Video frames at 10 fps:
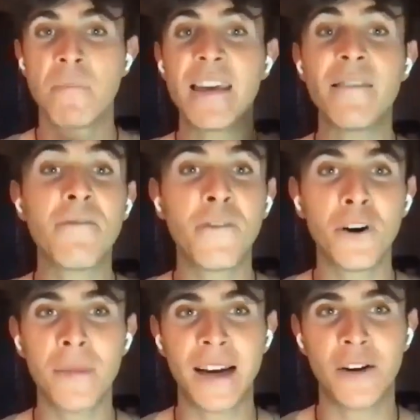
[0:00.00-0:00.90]

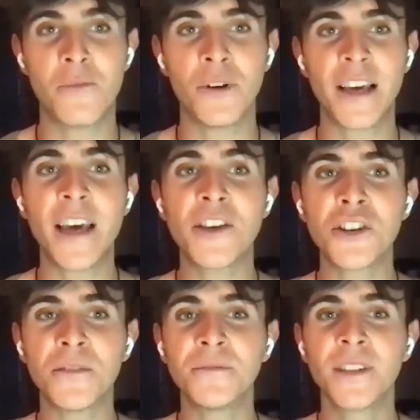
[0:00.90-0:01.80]
informal
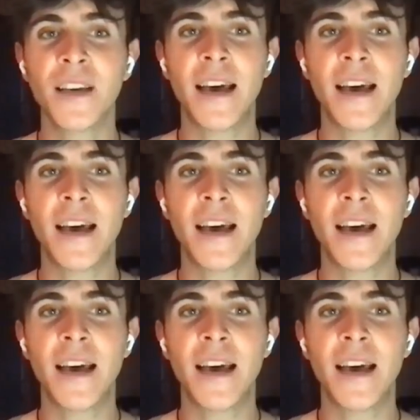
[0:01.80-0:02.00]
communication